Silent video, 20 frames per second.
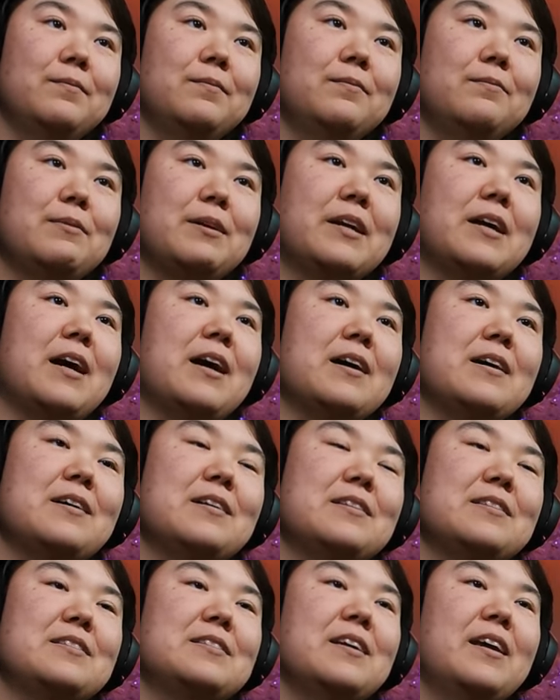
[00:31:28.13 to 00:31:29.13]

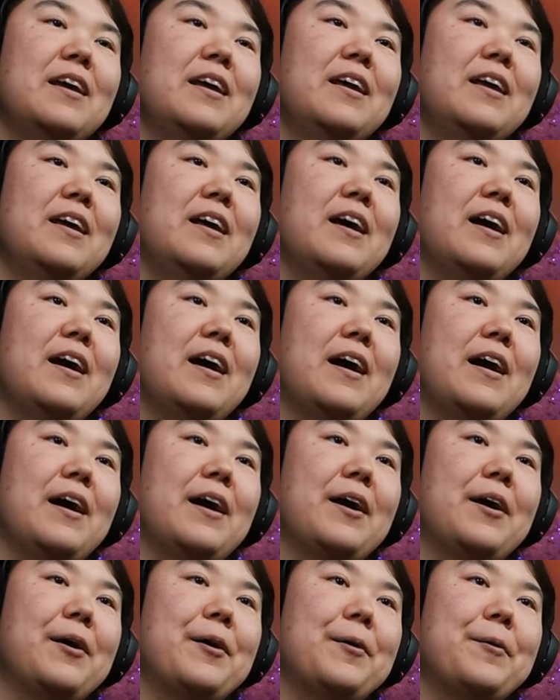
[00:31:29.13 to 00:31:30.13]
because,
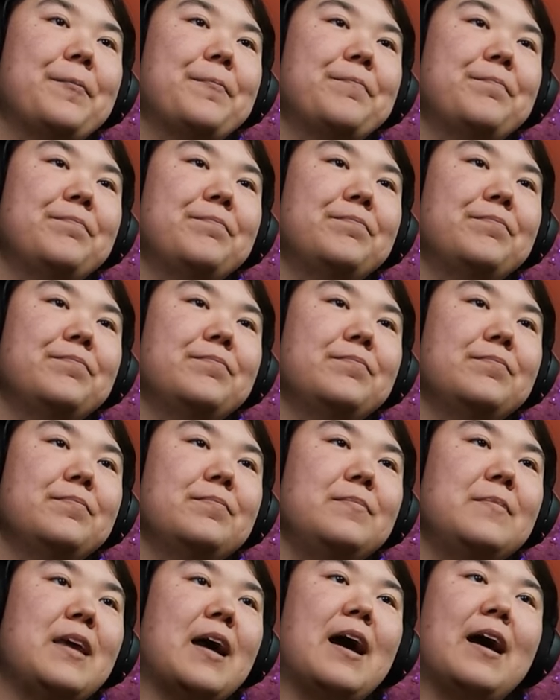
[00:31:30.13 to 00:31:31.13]
yeah,
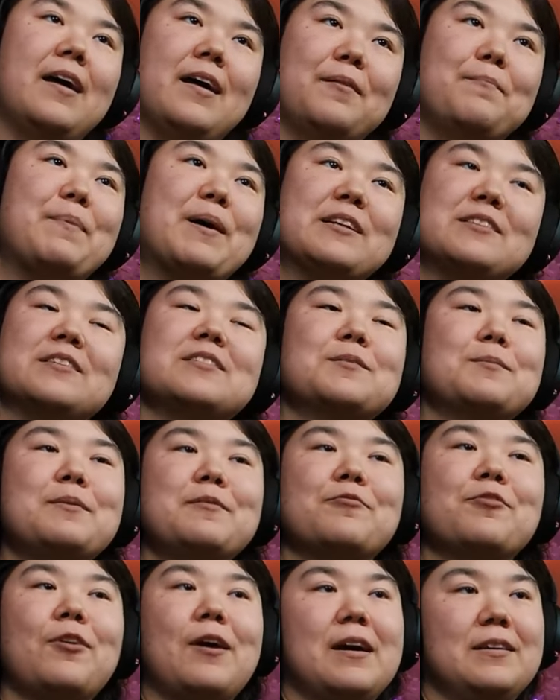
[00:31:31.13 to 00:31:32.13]
I bet you it's going
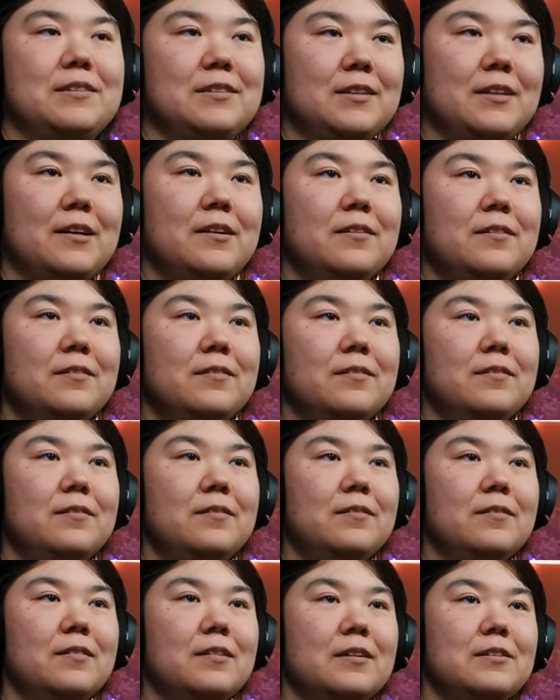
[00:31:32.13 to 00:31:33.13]
to be Veraska,
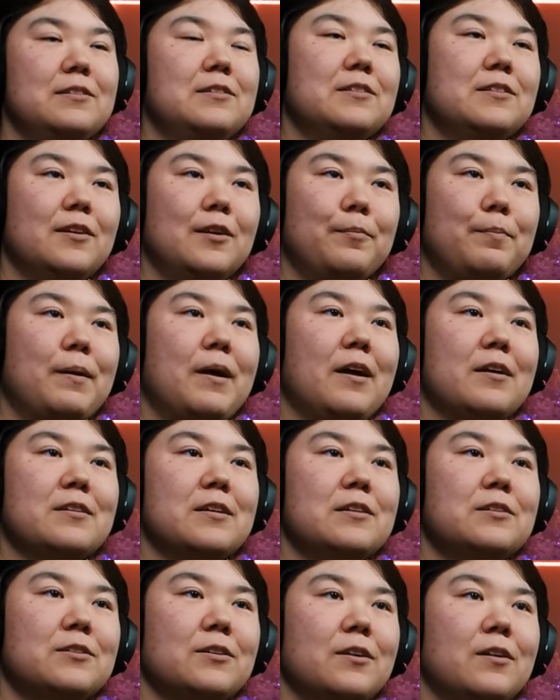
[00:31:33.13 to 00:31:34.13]
because he's going to
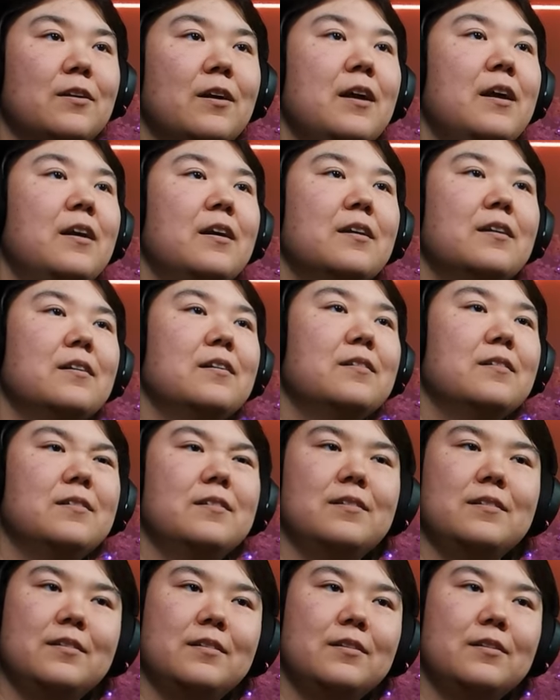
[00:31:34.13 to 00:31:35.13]
apologize to her.
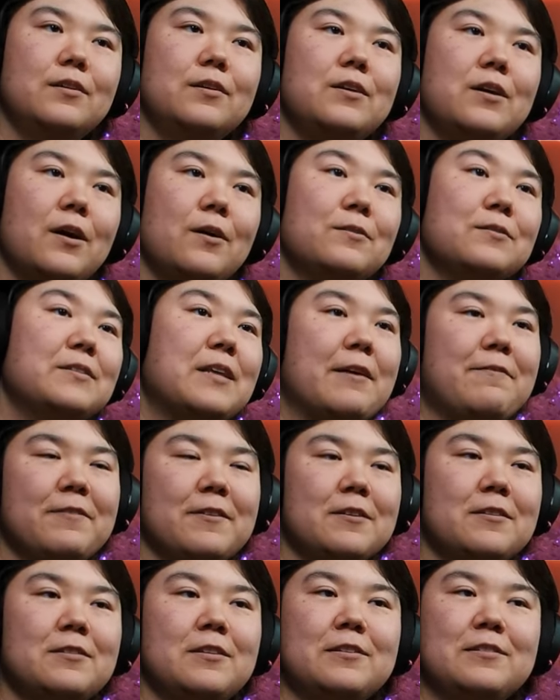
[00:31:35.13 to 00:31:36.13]
Ghost at
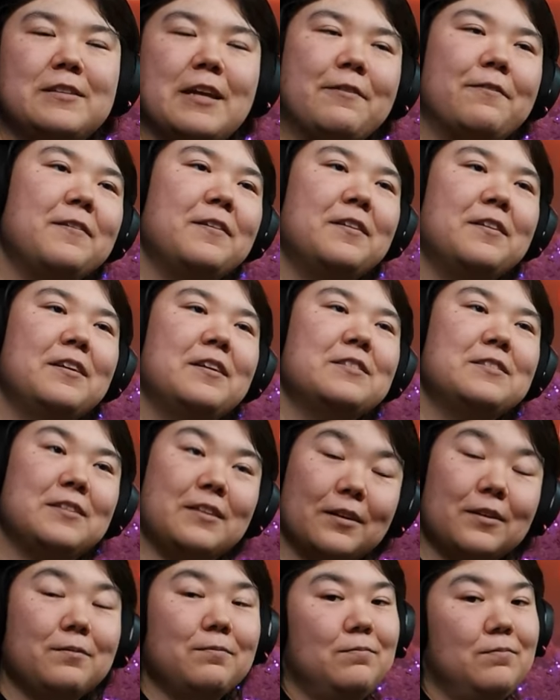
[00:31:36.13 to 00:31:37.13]
first is definitely
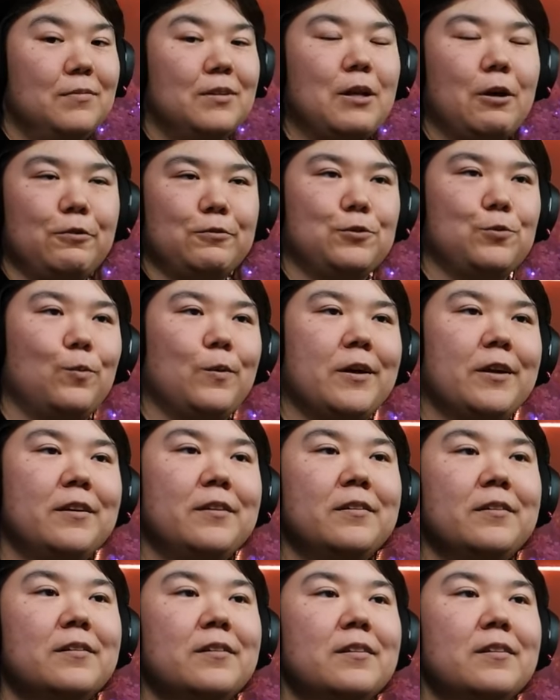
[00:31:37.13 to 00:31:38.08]
the ghost one.